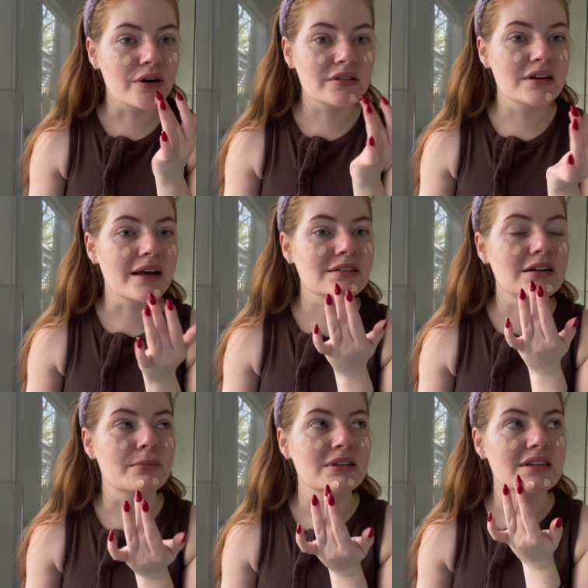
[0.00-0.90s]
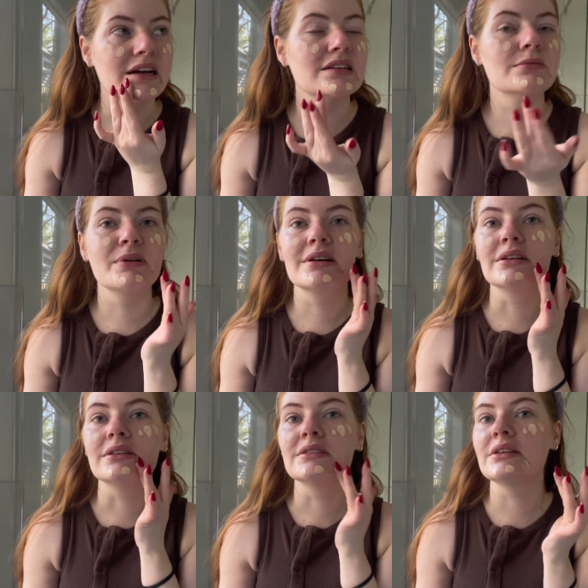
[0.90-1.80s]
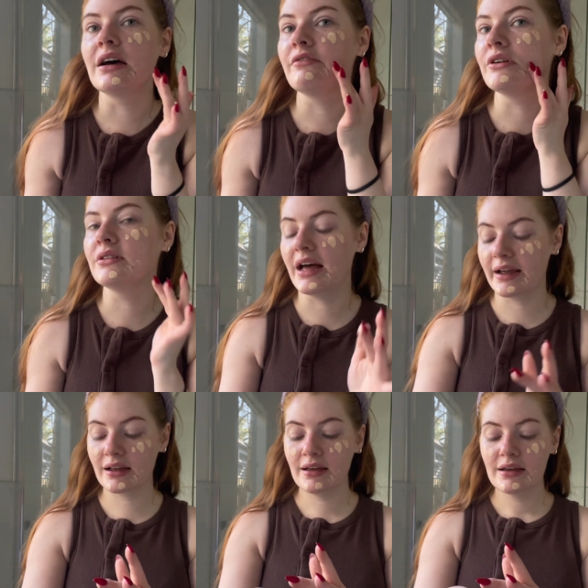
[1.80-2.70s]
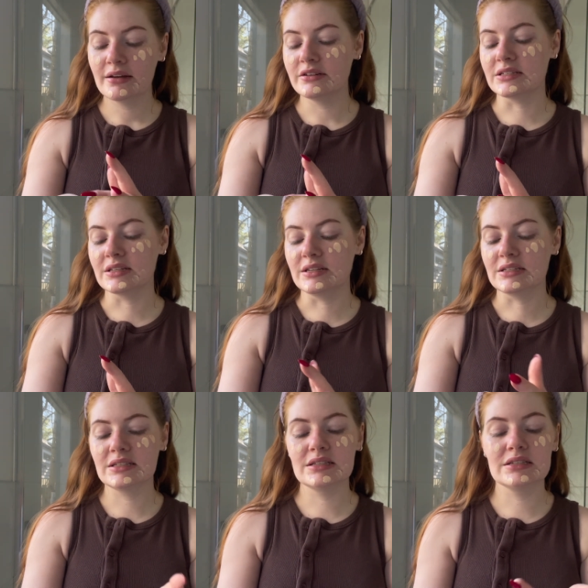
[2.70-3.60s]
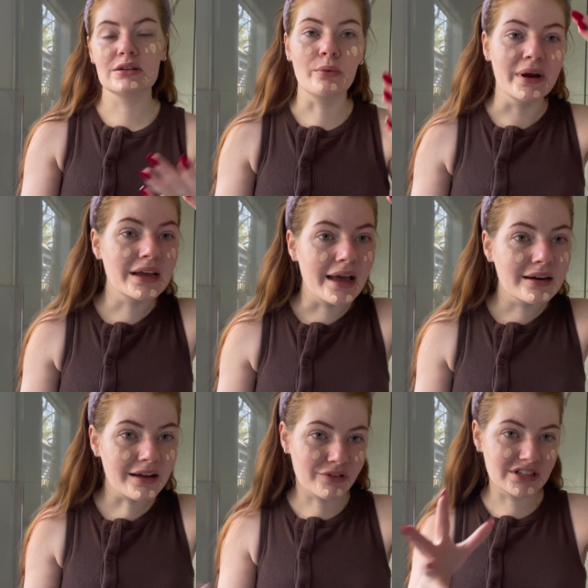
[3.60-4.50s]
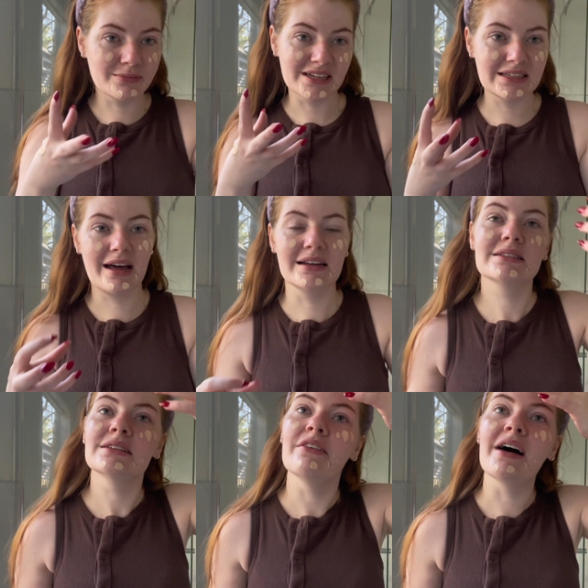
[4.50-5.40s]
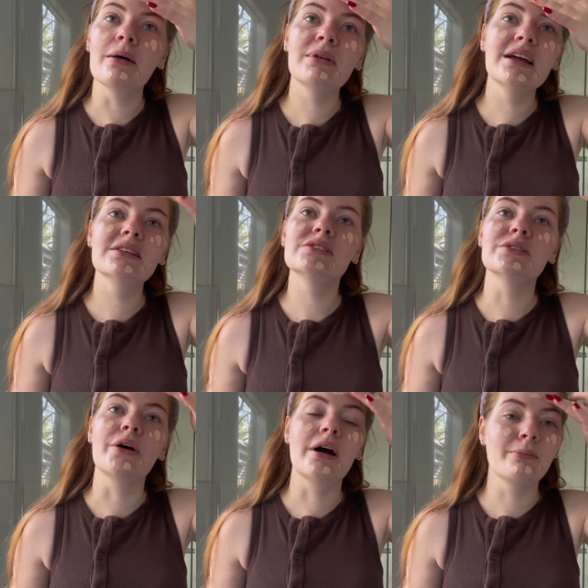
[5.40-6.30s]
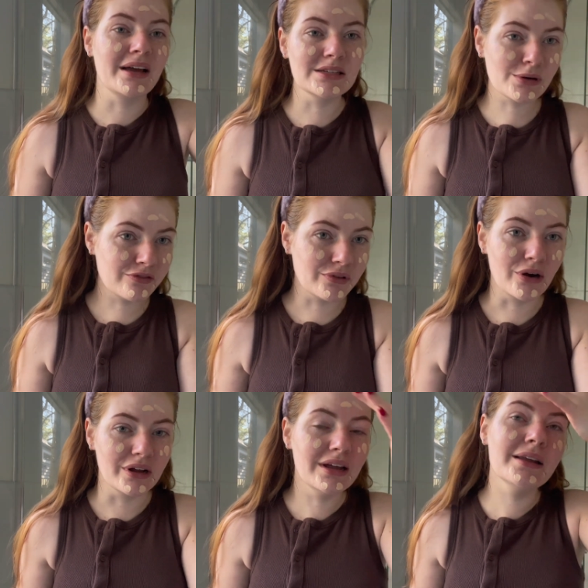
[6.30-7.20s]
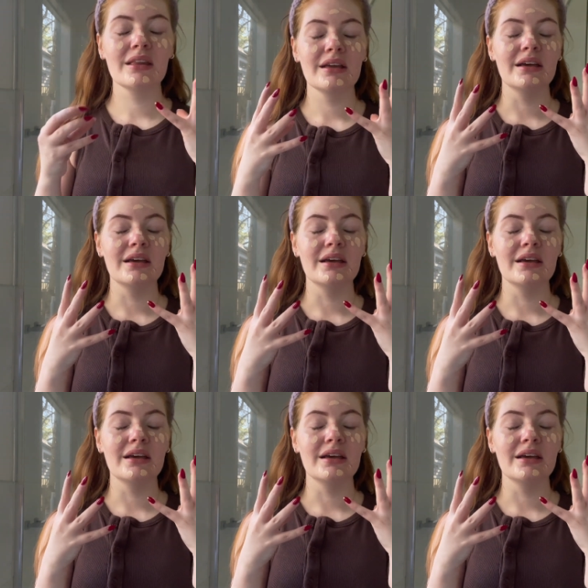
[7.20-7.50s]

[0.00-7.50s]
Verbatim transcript: the next couple of days because I feel like just this weekend I've got some exciting stuff happening so I may as well vlog it.